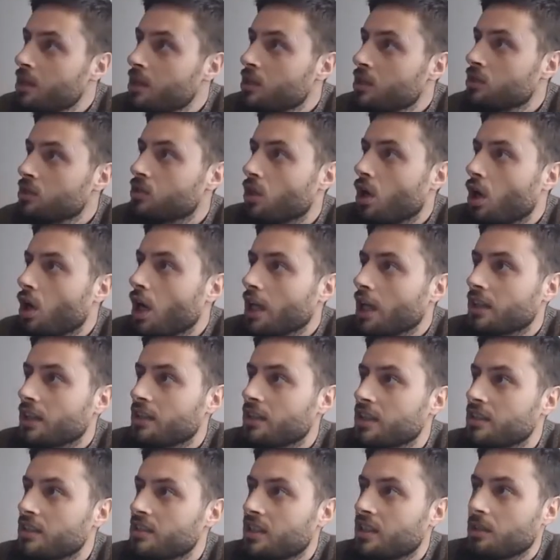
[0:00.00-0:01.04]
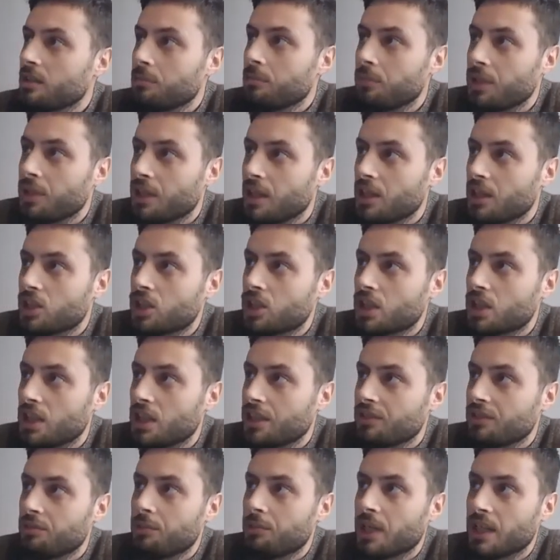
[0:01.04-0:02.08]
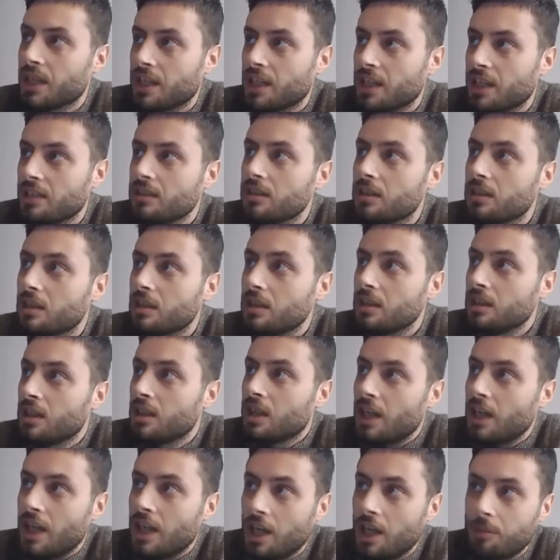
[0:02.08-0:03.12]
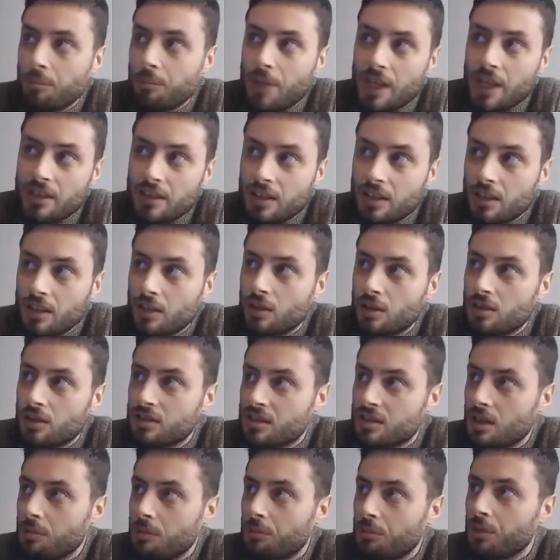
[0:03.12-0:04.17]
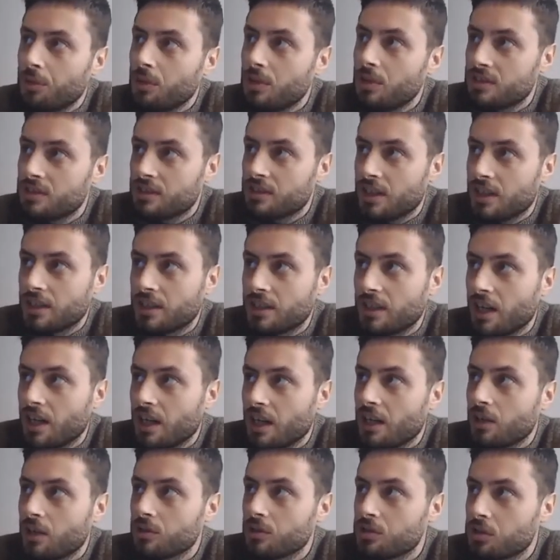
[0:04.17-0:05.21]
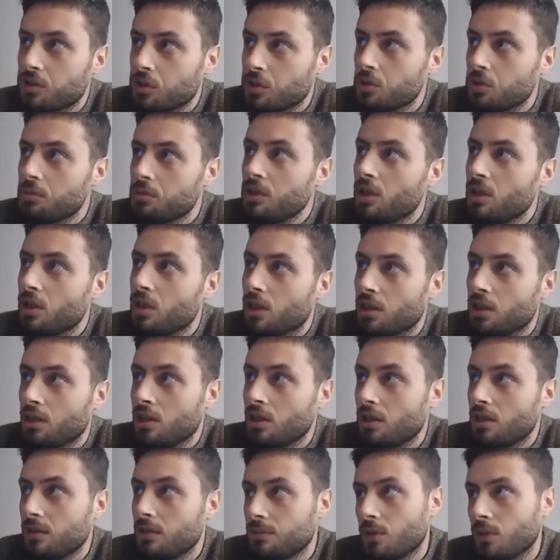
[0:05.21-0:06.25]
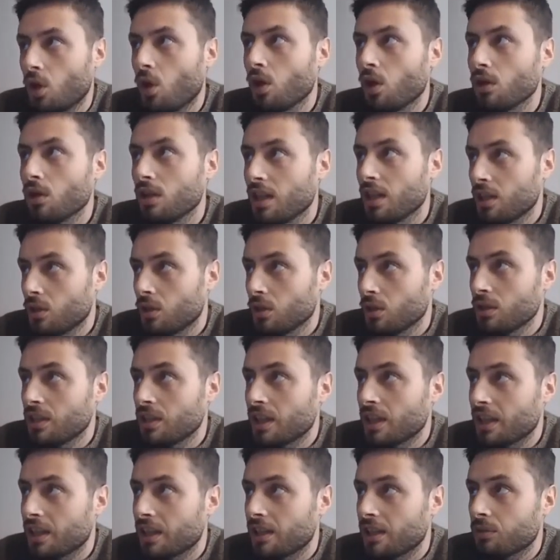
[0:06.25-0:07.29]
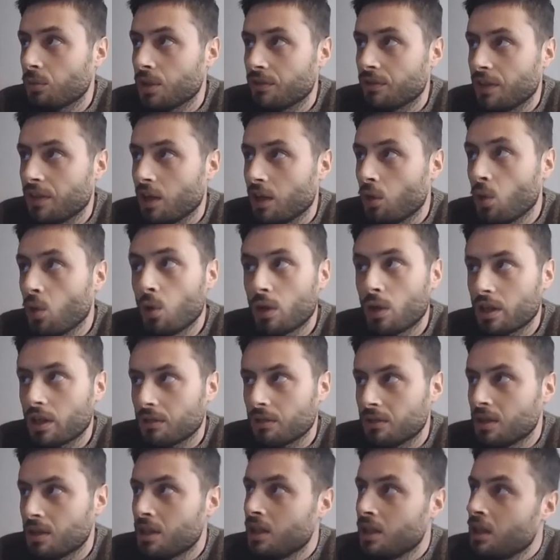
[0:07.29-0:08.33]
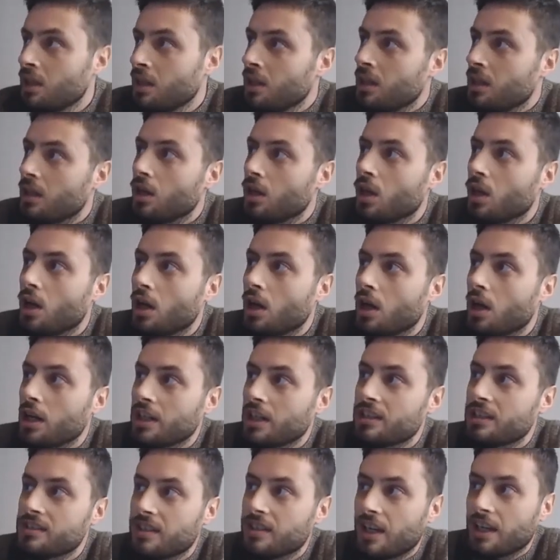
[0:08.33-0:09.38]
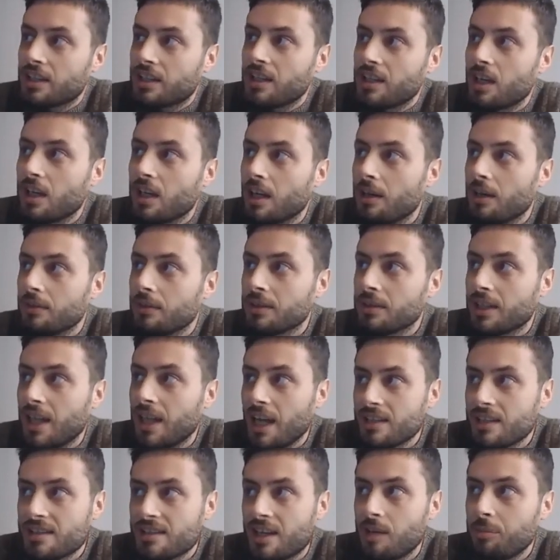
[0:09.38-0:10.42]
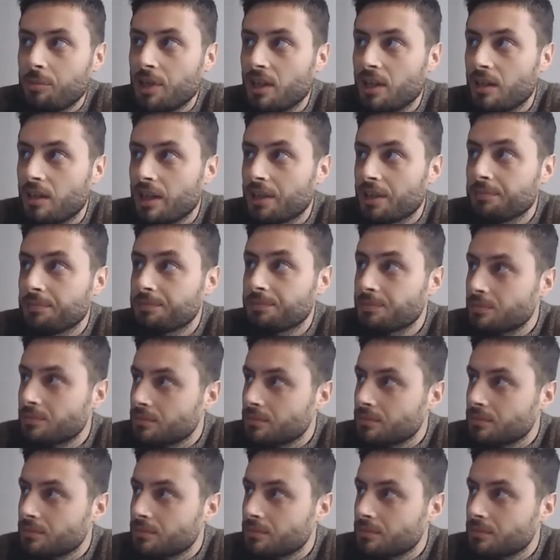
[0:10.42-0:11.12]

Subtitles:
So, and this can be achieved by either embedding your sample inside an agarose tube or holding it with a hook or inside a glass capillary,